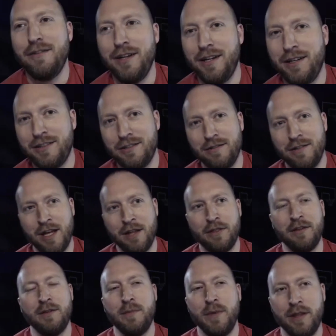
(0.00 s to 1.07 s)
it's
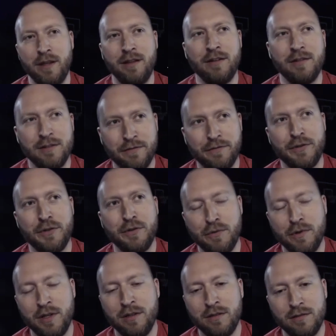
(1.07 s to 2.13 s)
nothing, but then there's a
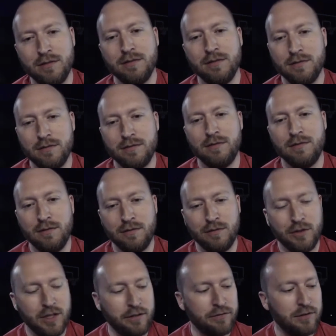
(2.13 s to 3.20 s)
few, and
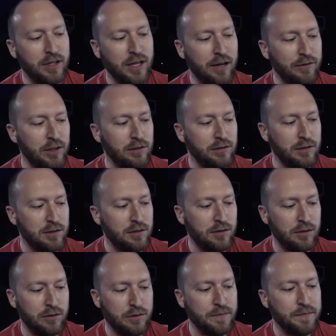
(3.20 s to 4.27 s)
we're definitely having at least
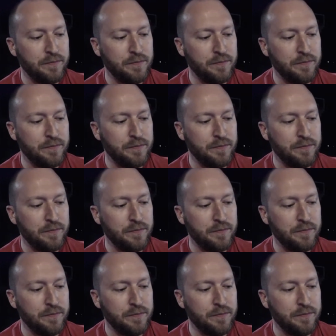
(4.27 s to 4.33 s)
2.